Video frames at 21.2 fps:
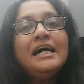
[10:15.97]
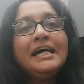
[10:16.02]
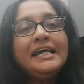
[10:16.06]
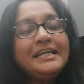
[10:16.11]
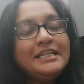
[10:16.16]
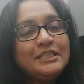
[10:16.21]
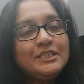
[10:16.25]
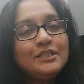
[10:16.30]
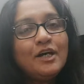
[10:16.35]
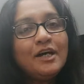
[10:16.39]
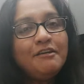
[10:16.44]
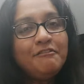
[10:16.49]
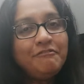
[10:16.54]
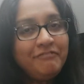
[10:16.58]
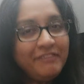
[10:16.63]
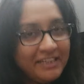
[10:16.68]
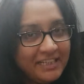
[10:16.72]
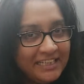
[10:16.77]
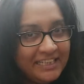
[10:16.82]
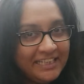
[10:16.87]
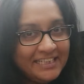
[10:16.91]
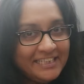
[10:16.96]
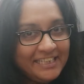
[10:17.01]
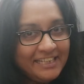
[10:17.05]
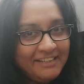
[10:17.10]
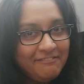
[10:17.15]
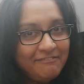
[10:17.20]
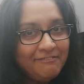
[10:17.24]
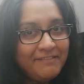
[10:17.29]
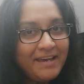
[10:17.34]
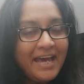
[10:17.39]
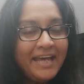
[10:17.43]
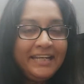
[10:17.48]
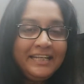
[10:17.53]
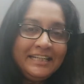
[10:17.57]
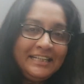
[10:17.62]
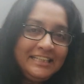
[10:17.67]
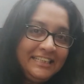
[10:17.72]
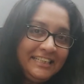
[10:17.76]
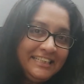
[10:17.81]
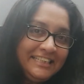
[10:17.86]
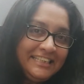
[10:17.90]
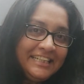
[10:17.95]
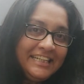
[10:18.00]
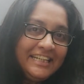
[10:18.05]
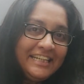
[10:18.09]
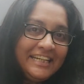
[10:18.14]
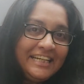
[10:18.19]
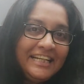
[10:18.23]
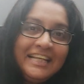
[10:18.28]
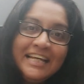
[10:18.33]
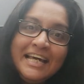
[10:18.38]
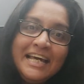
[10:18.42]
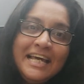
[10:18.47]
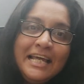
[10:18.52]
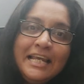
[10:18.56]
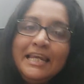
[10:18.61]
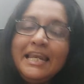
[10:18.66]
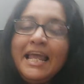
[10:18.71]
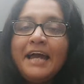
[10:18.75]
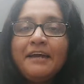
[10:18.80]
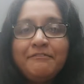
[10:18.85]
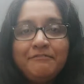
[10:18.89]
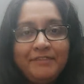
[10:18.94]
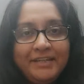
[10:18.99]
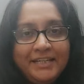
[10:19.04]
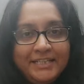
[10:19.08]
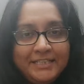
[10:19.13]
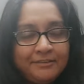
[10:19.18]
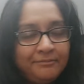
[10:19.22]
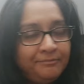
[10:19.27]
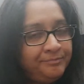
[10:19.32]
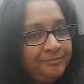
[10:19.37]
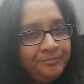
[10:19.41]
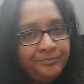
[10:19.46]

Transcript: is on figurative and literal language.